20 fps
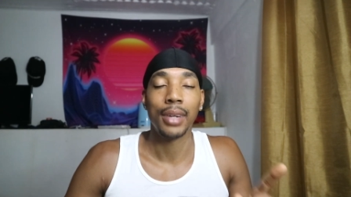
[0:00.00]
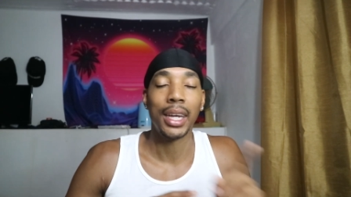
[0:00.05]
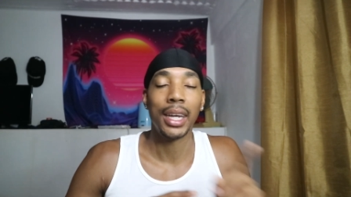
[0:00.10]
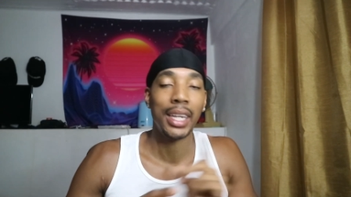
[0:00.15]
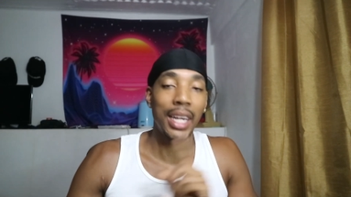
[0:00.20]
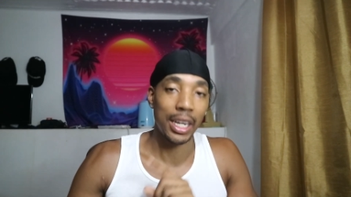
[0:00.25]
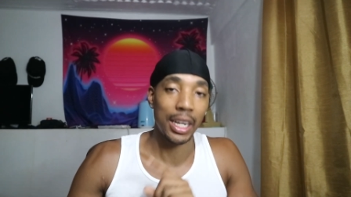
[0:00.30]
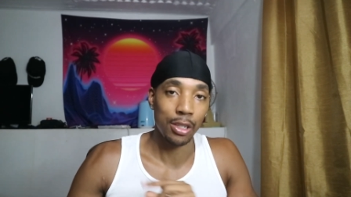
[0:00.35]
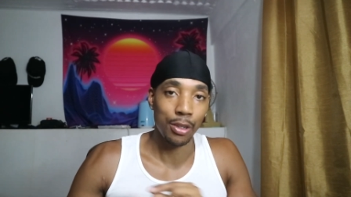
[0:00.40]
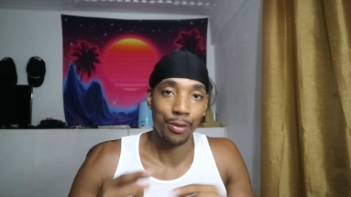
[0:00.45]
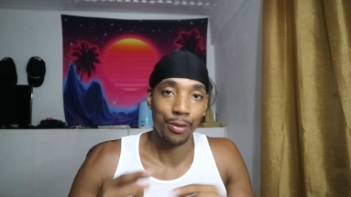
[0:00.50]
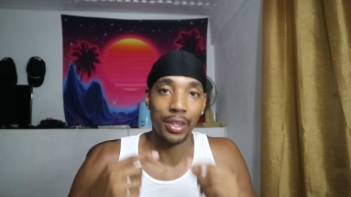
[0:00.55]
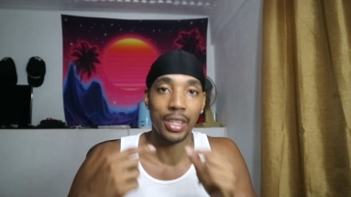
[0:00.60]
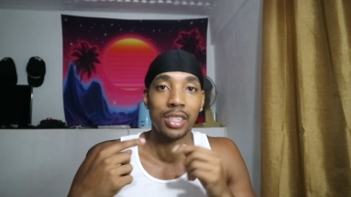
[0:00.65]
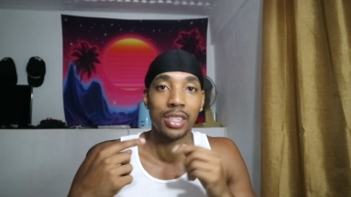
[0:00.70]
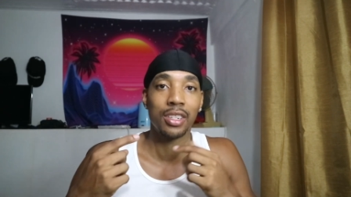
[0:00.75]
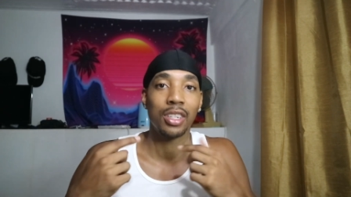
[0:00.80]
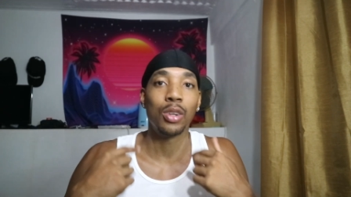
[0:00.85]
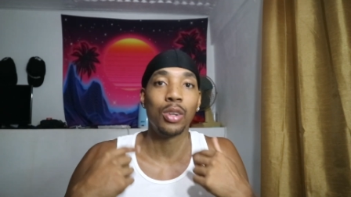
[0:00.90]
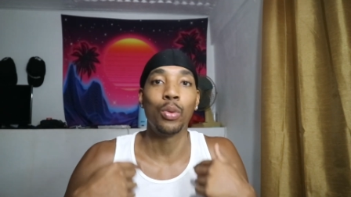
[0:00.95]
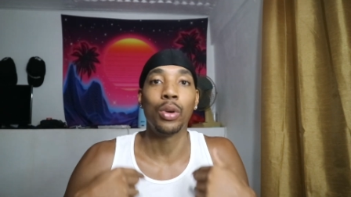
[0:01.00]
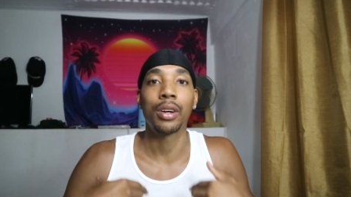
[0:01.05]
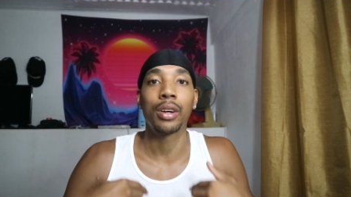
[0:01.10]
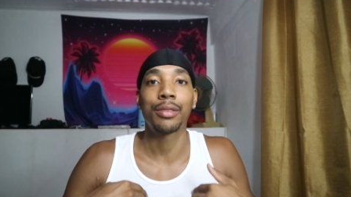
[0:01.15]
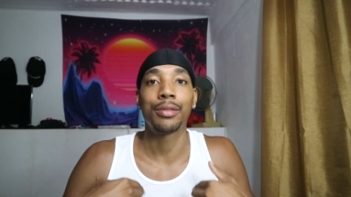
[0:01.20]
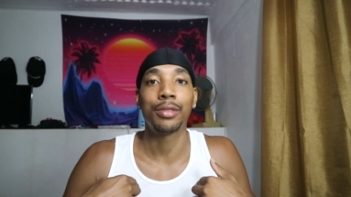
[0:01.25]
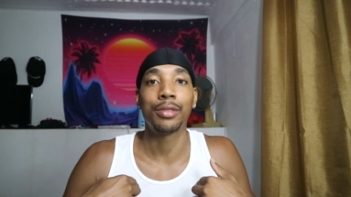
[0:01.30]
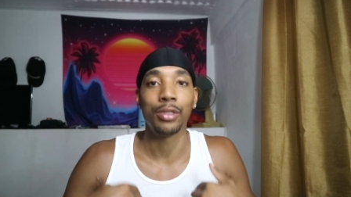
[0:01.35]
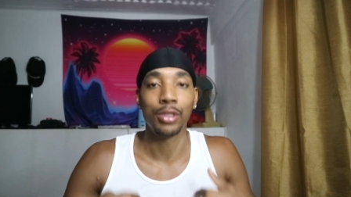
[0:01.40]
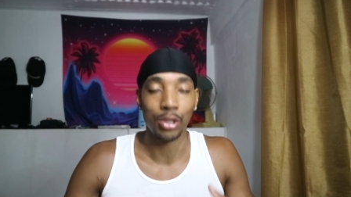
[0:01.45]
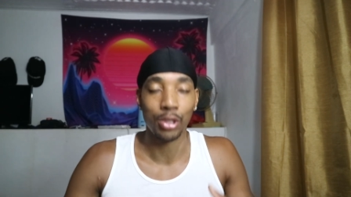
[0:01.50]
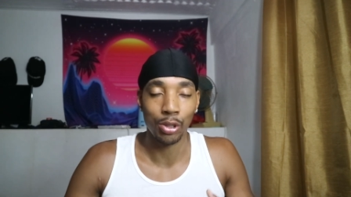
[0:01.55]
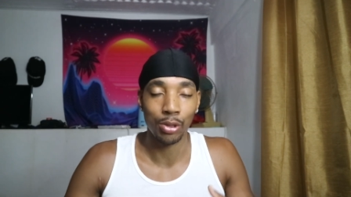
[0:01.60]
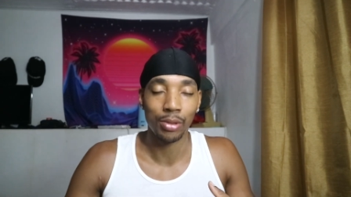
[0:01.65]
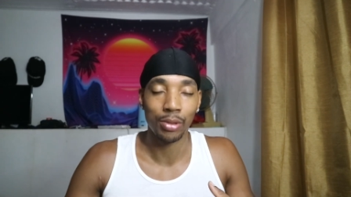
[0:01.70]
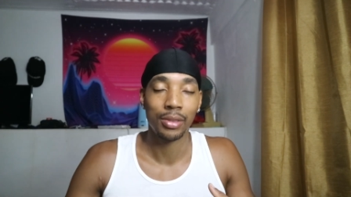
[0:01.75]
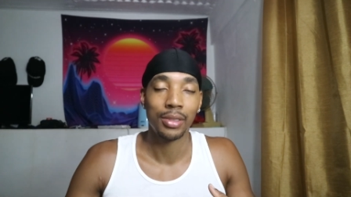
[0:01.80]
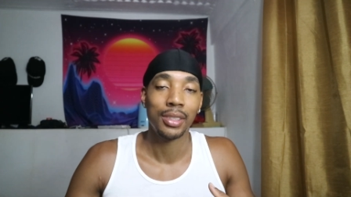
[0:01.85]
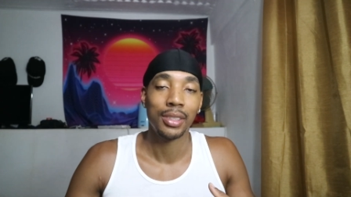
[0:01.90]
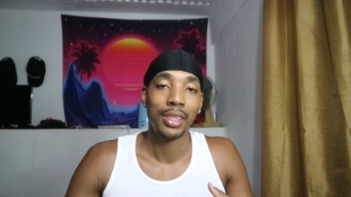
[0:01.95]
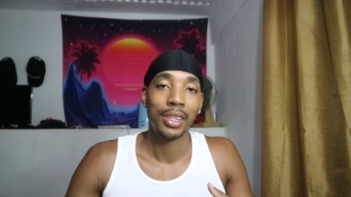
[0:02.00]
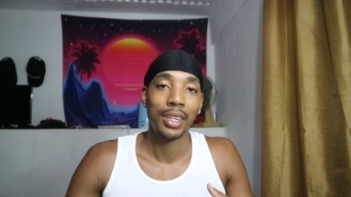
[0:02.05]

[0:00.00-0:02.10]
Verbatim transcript: And now you think it's going to work for you.